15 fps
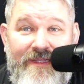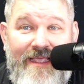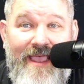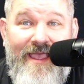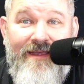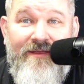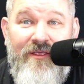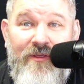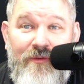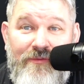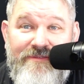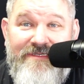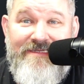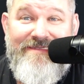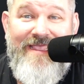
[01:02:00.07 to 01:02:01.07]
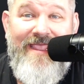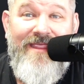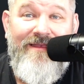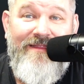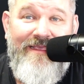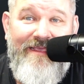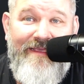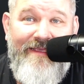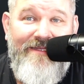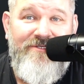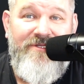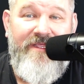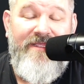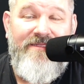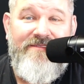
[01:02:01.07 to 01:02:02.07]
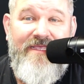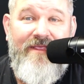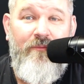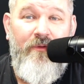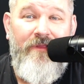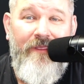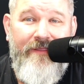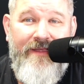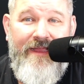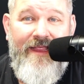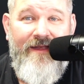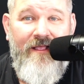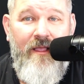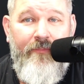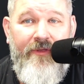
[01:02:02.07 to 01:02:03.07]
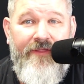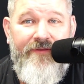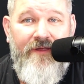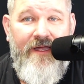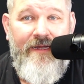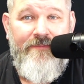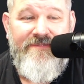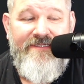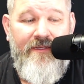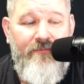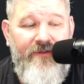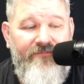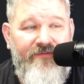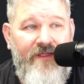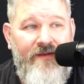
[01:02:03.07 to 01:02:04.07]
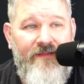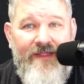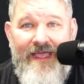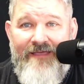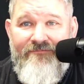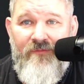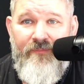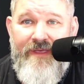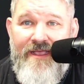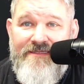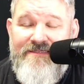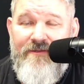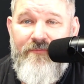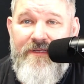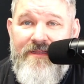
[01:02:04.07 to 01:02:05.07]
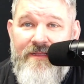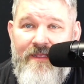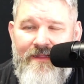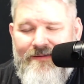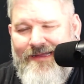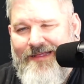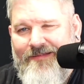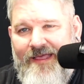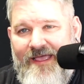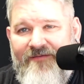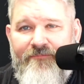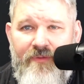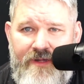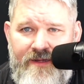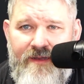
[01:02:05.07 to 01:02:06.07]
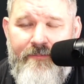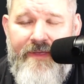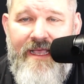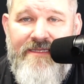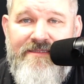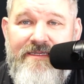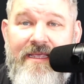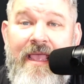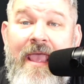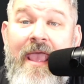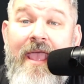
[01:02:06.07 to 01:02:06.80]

we got koozies and keychains, and we're looking at a couple other items that we've done a live unboxing with. Not live, but an unboxing.